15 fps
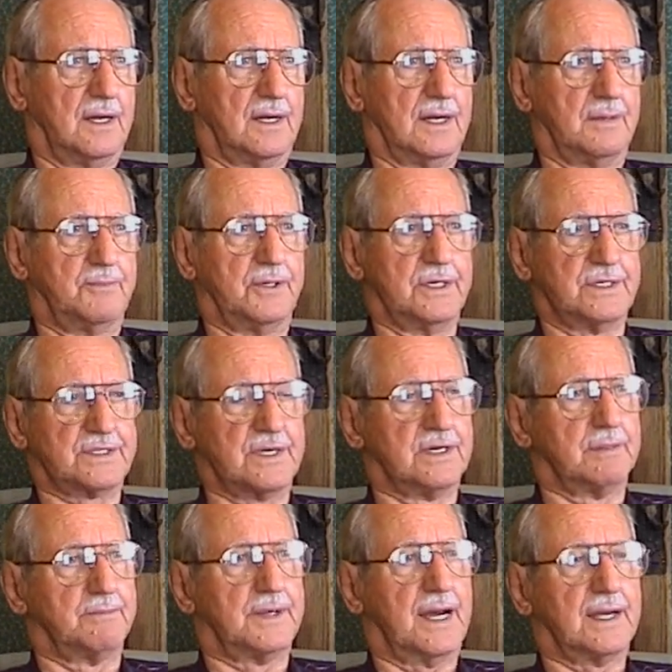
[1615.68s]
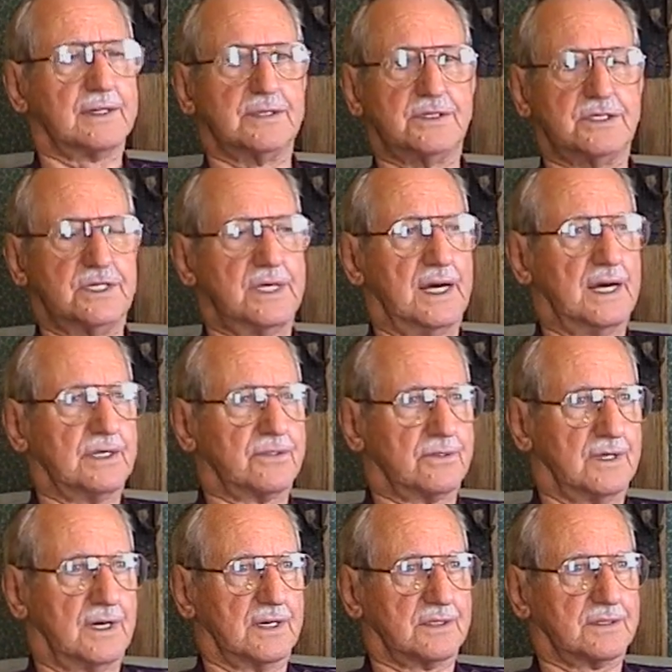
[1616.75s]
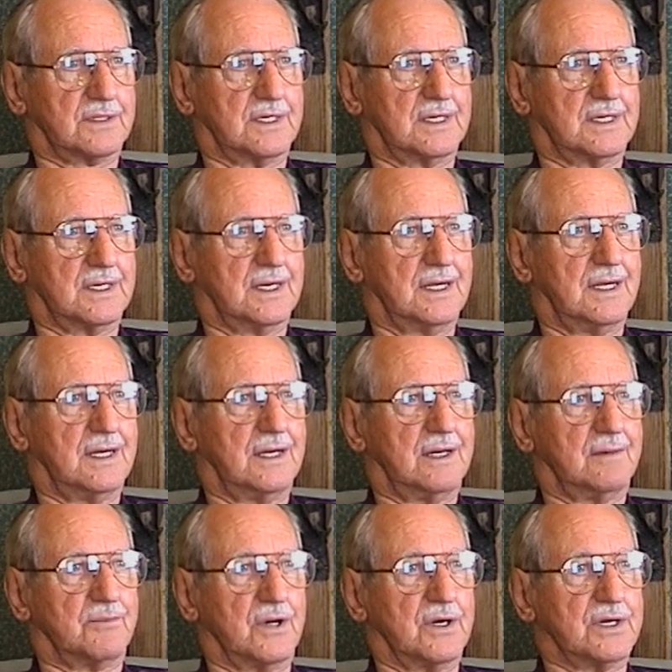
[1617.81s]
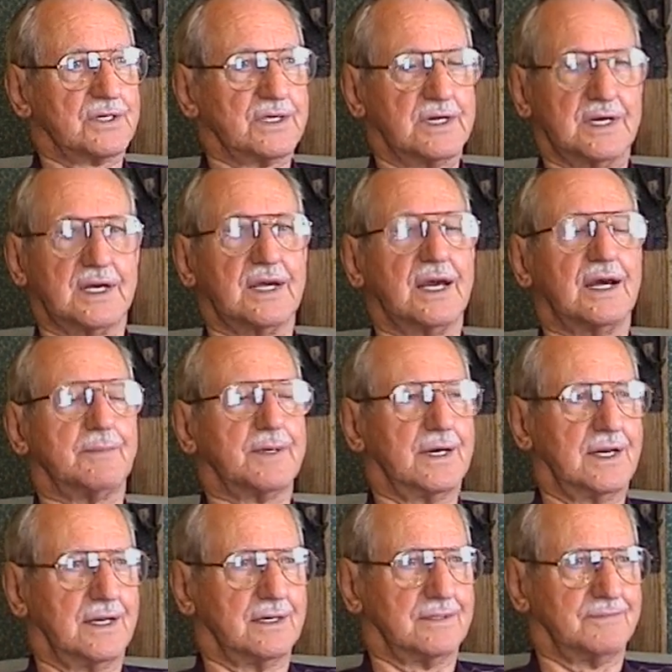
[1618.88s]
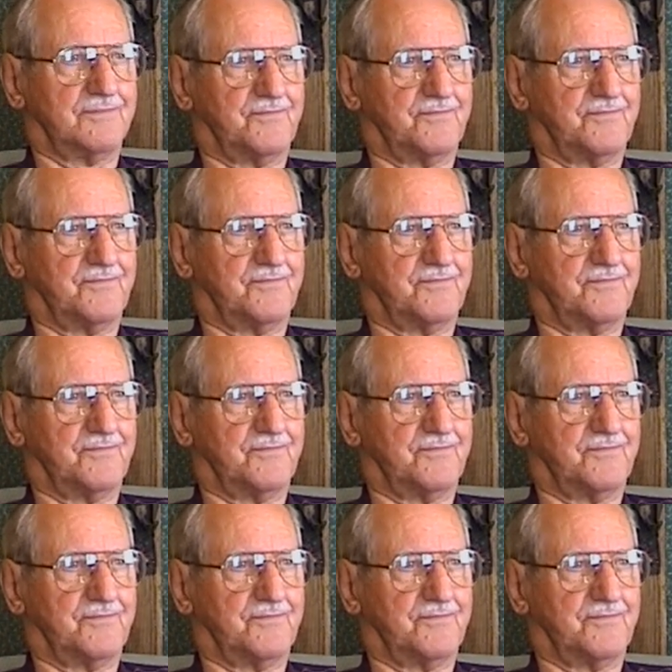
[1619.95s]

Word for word: And they put us on the back of GI trucks and brought us into Camp Hale.